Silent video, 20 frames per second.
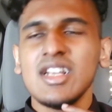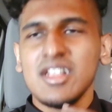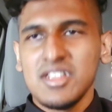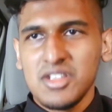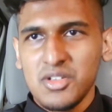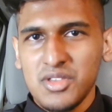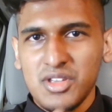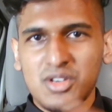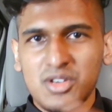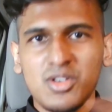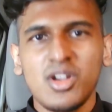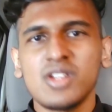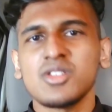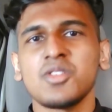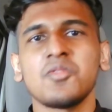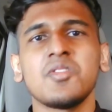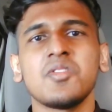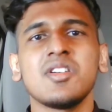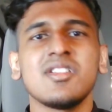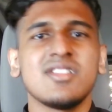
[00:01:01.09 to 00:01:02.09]
So the
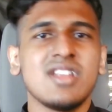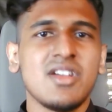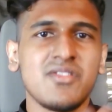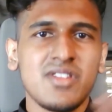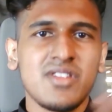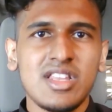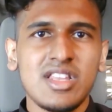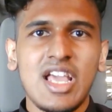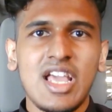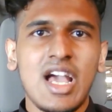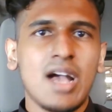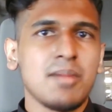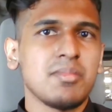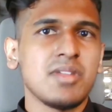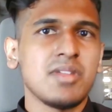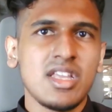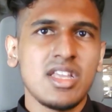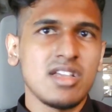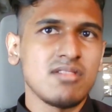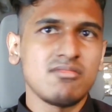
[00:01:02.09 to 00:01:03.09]
crossover is definitely
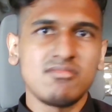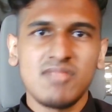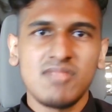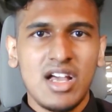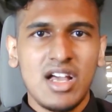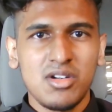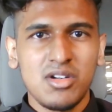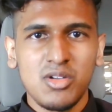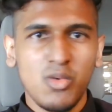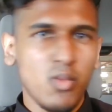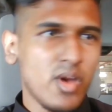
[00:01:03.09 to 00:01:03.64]
happening. I don't know